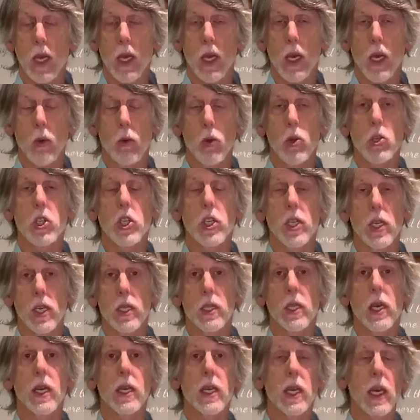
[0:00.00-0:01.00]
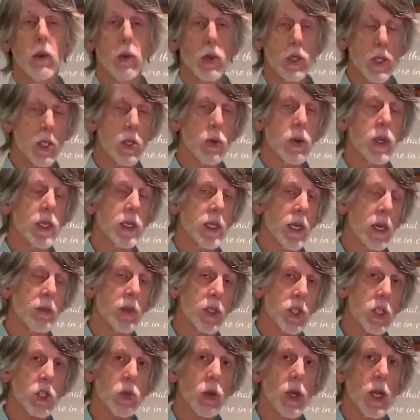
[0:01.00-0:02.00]
where she again was doing
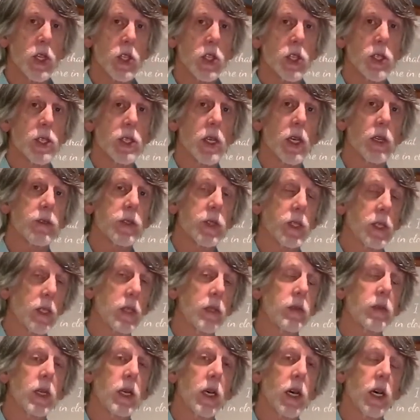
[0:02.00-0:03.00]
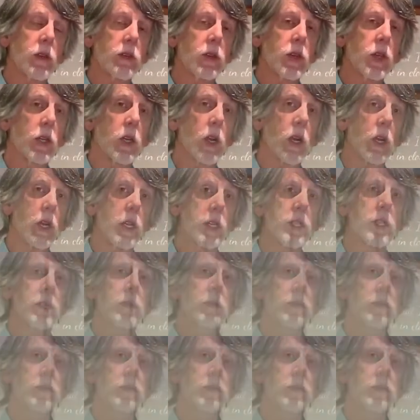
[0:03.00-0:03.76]
demonstrations of her art.